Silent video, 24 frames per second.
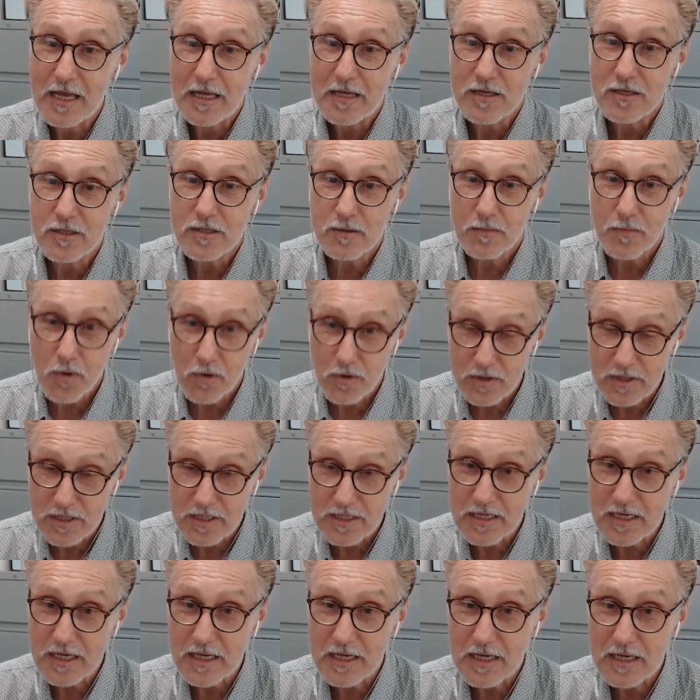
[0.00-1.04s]

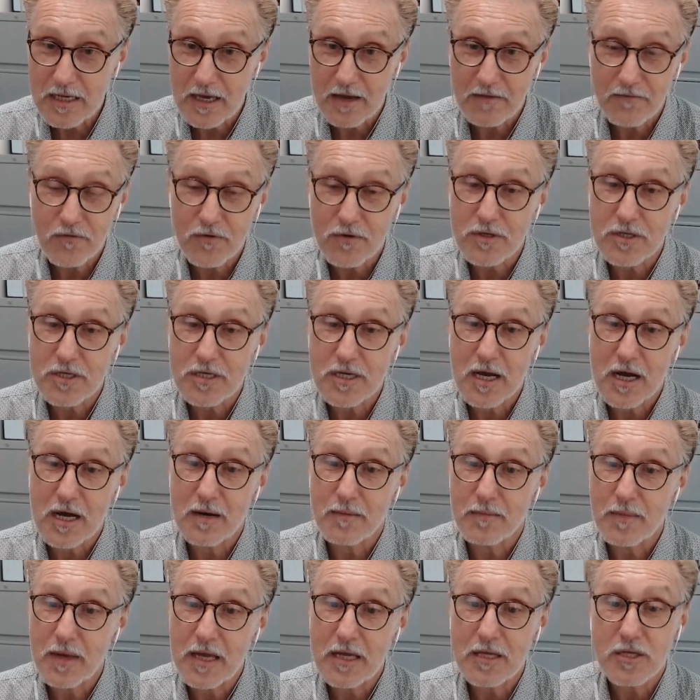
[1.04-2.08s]
support-seeking efforts,
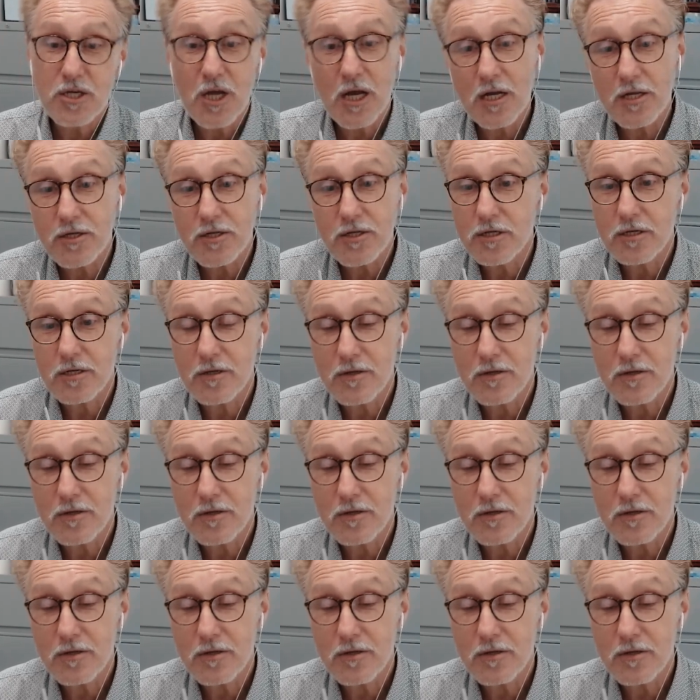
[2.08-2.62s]
and challenging